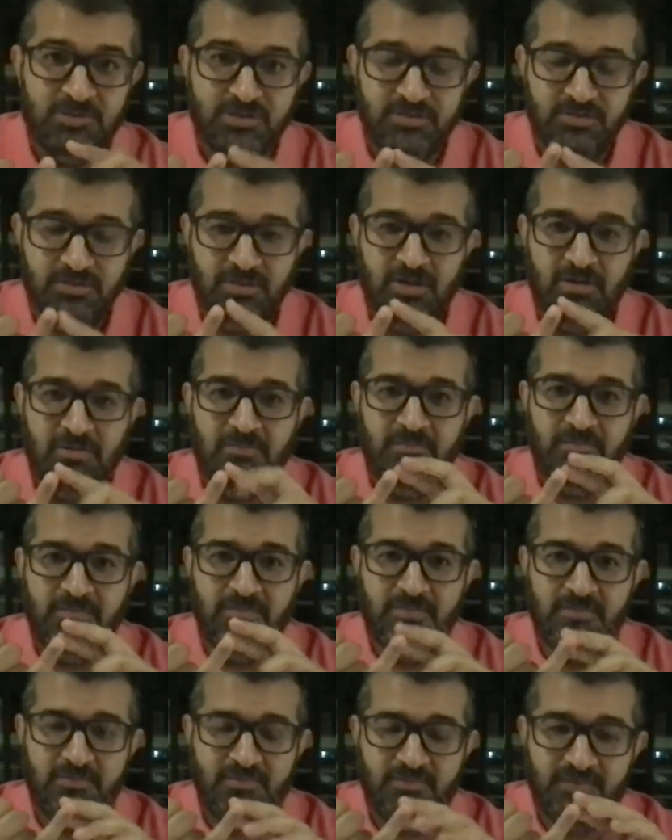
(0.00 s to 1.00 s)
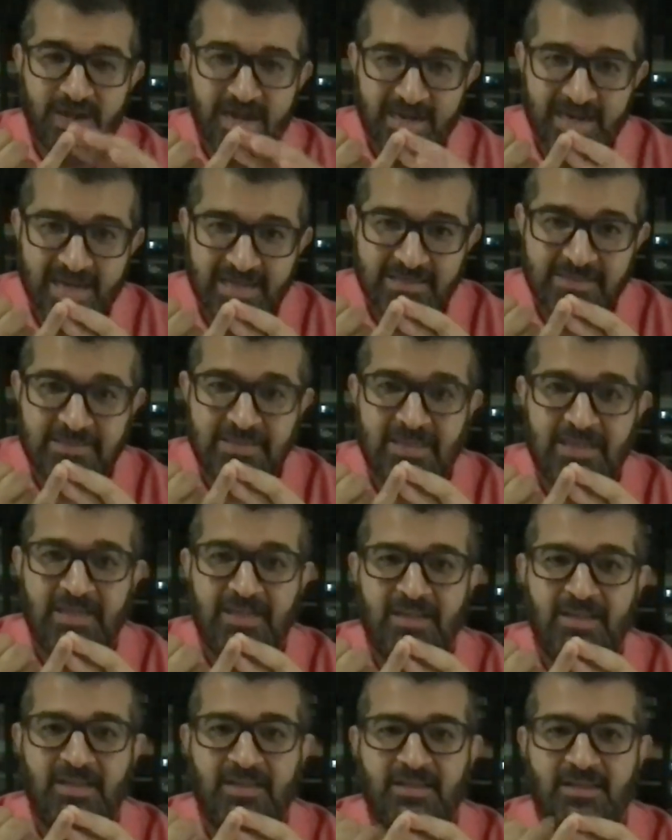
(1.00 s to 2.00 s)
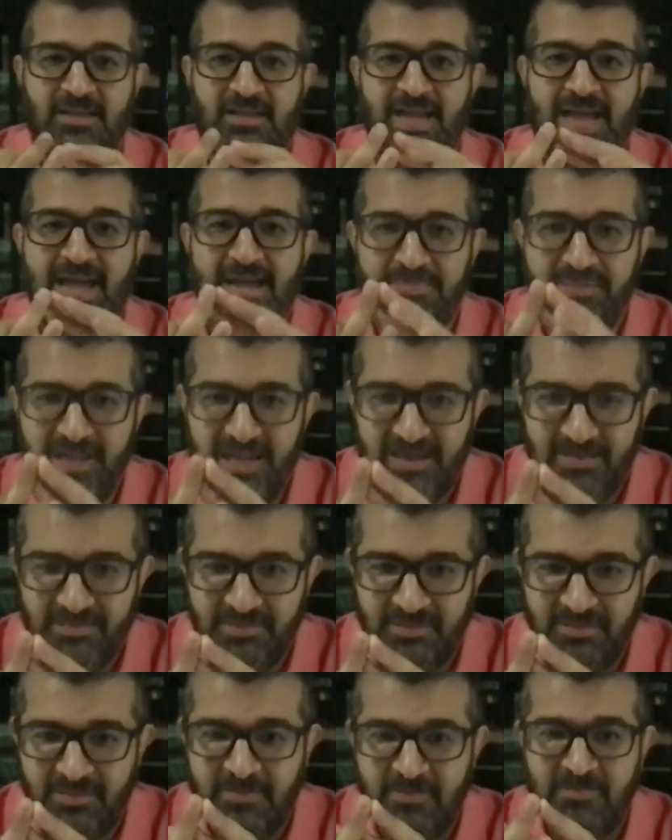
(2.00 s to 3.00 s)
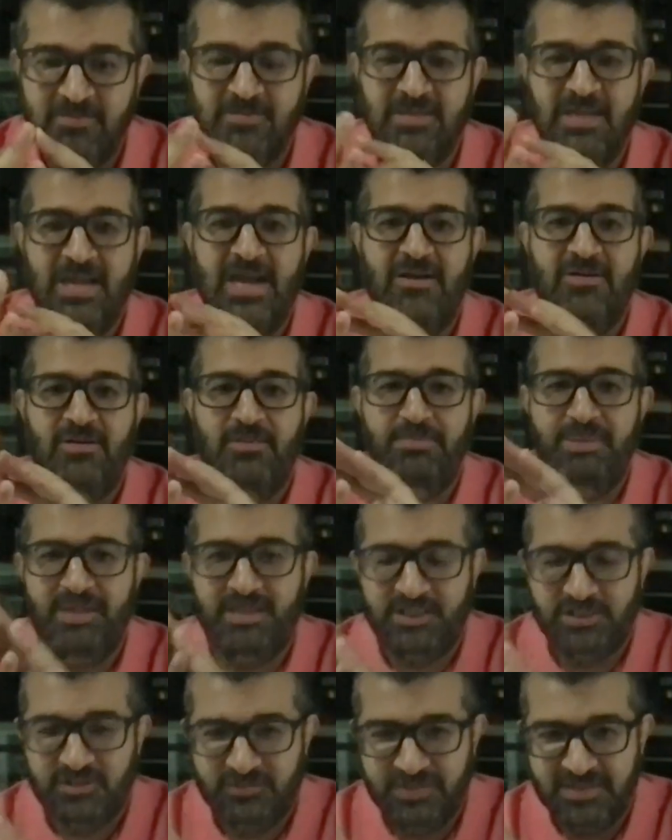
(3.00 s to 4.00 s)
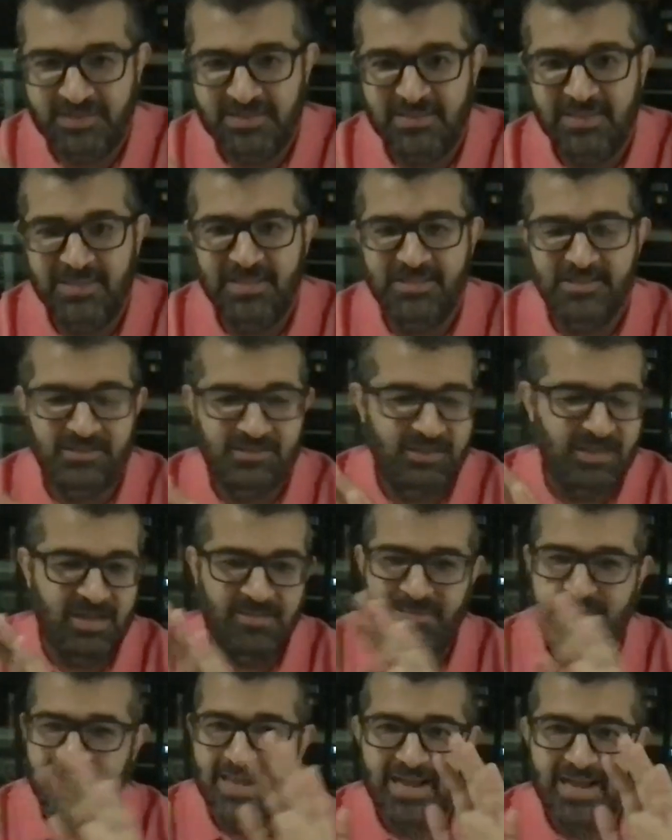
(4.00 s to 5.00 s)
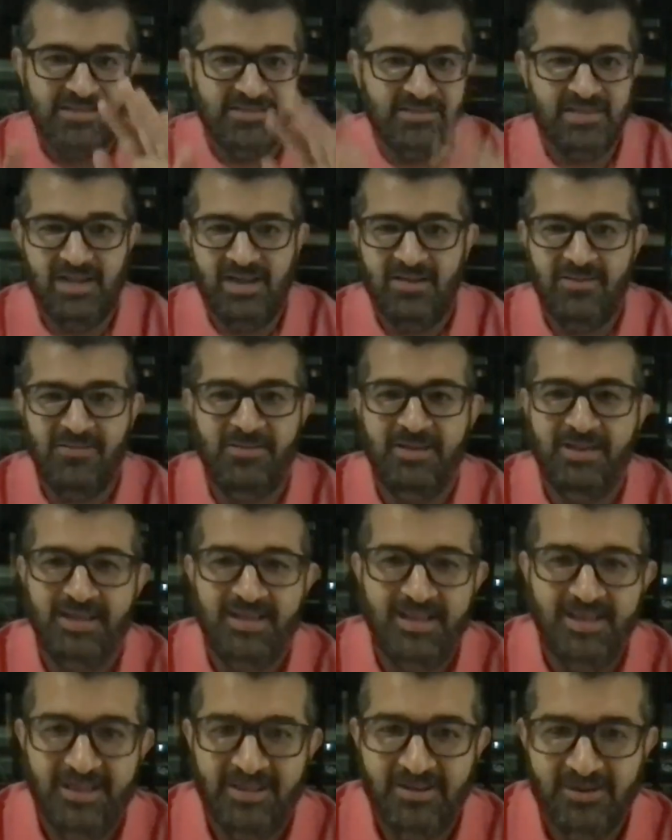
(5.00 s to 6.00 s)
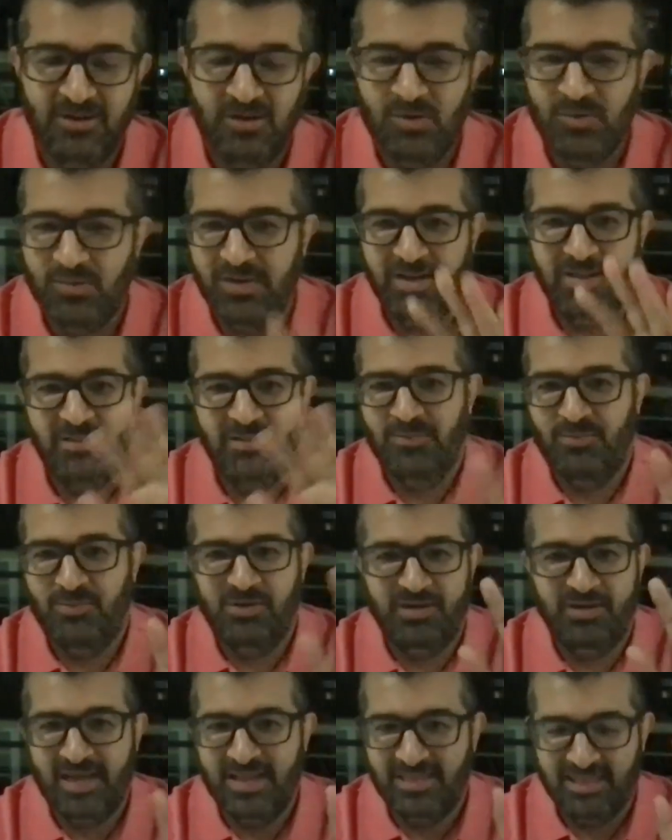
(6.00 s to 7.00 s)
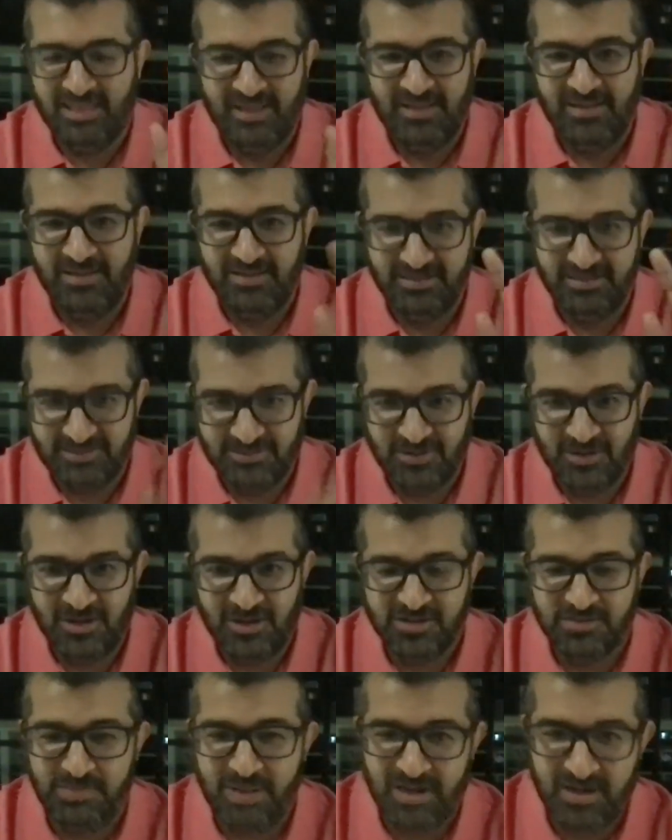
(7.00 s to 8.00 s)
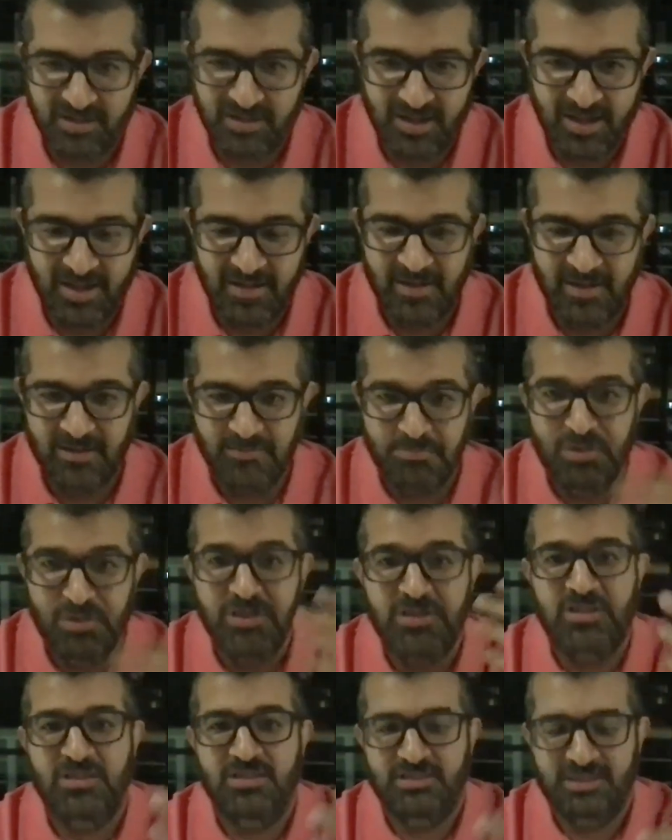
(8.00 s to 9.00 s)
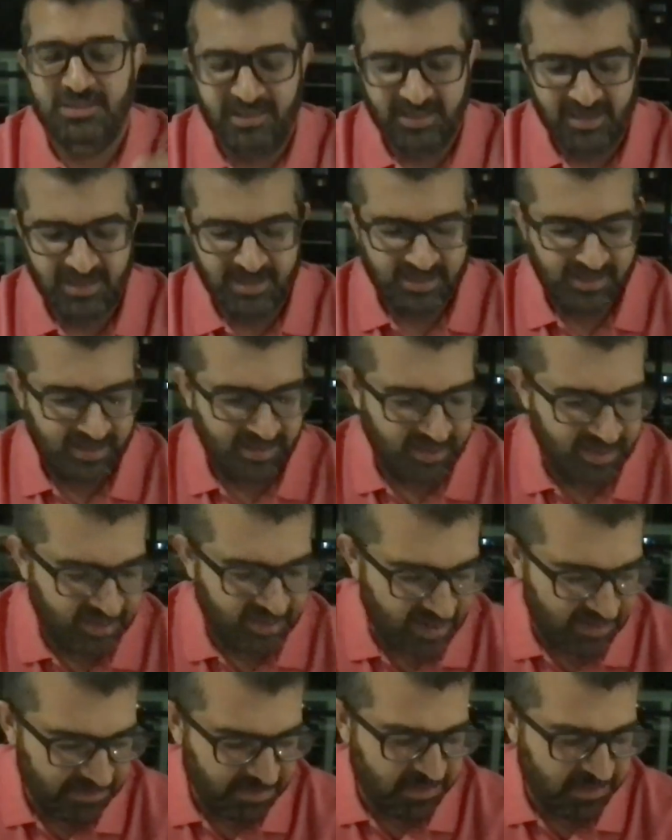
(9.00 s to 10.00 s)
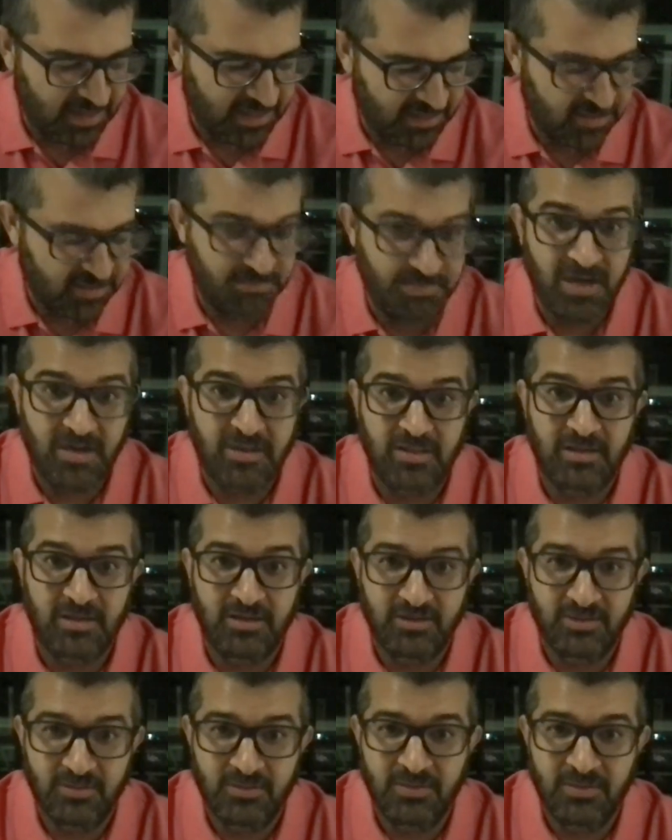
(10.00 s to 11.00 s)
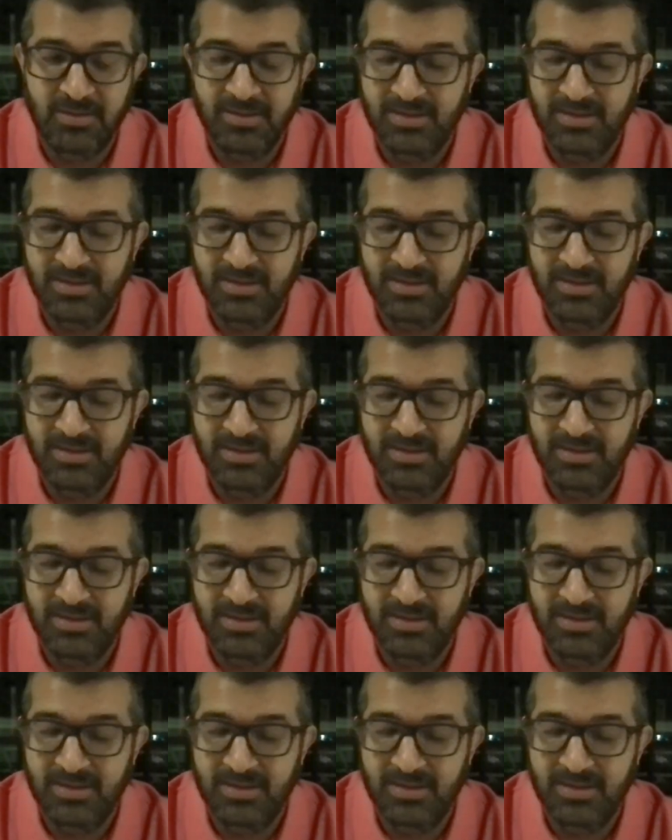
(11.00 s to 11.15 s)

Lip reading: you know, financing, cap tables, how to pitch VCs. I mean, hands down, no one in the world, I think, talks better and preaches and empathizes better than you.